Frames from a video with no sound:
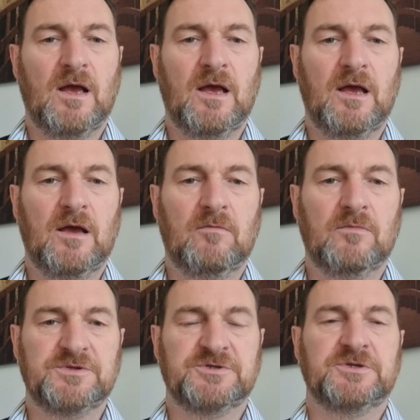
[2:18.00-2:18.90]

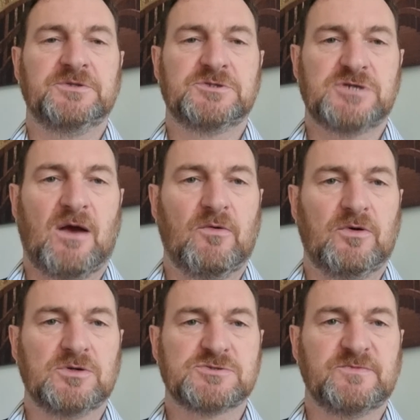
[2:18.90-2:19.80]
um, when you're in the
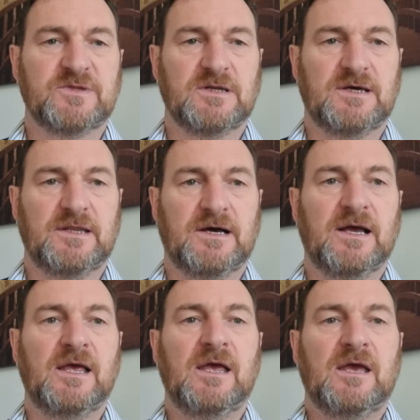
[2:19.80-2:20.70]
shower or something like that.
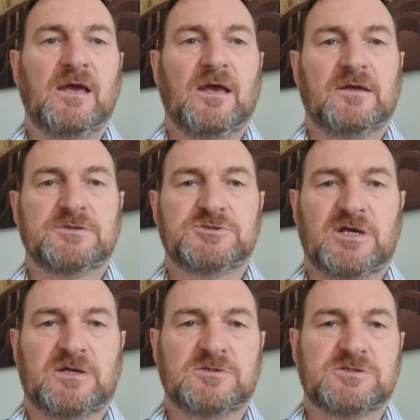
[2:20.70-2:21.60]

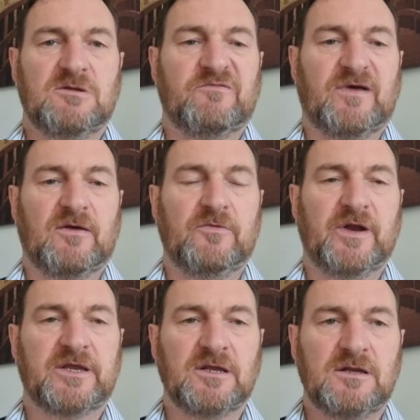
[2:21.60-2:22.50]
Check yourself out
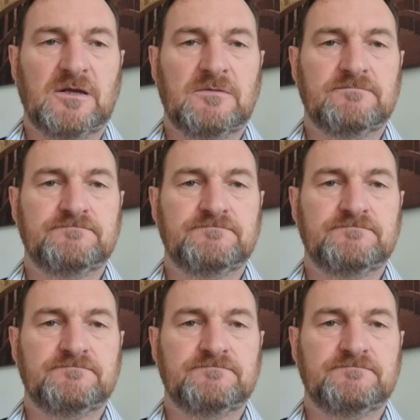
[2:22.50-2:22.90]
regular